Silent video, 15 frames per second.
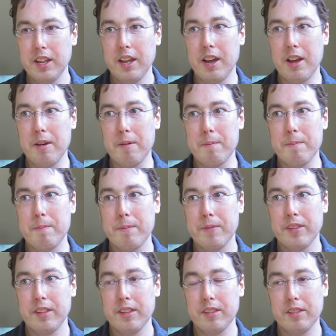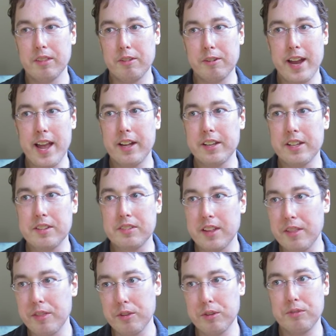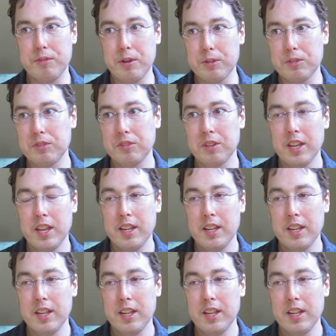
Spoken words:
The reality is that those votes,